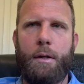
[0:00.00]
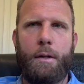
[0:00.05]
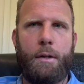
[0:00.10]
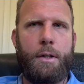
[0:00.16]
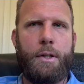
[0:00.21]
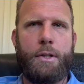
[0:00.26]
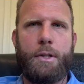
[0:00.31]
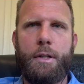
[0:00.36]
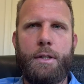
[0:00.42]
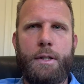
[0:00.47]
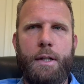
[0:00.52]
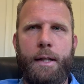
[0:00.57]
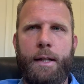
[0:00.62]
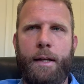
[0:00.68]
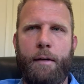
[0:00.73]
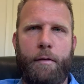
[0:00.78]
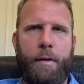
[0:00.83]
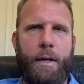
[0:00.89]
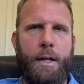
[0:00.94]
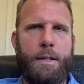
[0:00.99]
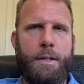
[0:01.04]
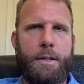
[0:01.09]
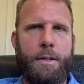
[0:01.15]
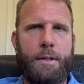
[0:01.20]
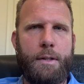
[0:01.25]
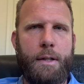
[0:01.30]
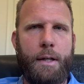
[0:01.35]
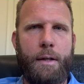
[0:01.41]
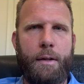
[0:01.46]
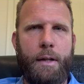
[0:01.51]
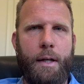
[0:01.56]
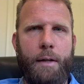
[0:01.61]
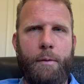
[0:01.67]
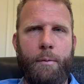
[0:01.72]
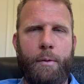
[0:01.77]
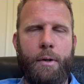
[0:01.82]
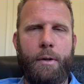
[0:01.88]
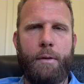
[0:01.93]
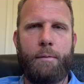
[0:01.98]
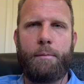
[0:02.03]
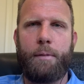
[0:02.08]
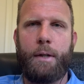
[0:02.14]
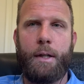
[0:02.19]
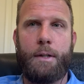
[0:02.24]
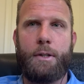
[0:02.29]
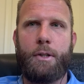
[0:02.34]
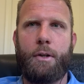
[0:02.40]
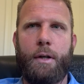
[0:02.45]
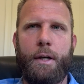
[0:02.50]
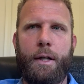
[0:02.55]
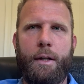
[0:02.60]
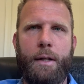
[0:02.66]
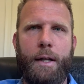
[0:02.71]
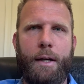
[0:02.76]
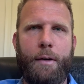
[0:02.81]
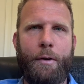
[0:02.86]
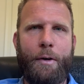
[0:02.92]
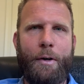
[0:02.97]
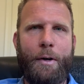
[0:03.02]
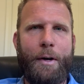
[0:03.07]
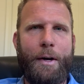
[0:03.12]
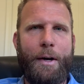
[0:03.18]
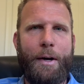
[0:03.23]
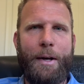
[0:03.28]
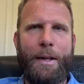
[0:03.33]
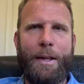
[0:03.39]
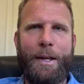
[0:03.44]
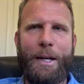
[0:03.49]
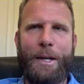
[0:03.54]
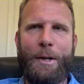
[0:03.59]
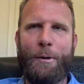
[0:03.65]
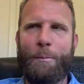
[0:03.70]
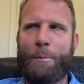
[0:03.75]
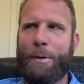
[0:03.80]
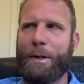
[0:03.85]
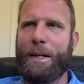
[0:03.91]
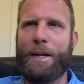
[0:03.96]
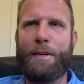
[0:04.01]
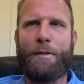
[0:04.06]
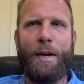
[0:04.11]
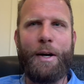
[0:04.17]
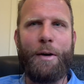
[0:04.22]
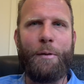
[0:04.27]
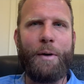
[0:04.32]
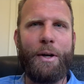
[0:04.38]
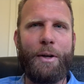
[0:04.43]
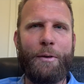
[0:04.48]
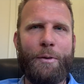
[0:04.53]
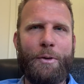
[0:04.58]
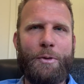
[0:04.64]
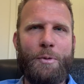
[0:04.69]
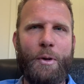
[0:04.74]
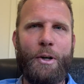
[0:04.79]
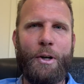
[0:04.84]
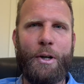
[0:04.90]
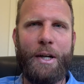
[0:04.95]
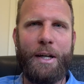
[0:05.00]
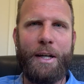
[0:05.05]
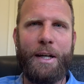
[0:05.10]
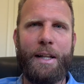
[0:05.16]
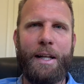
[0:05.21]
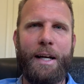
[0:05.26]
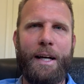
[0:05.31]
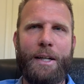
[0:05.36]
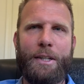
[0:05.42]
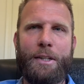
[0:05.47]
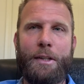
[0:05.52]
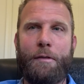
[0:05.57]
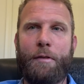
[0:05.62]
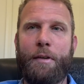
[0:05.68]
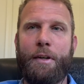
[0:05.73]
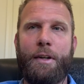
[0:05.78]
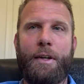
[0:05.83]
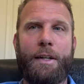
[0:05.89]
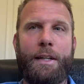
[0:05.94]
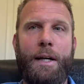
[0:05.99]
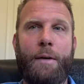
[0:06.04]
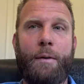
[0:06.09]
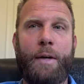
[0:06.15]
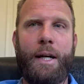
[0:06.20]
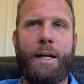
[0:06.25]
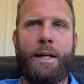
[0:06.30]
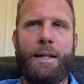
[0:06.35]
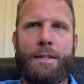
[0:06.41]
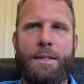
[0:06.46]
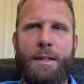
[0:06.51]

you should have seen their faces. They were excited. They couldn't believe how well it was working, and they actually felt like they were getting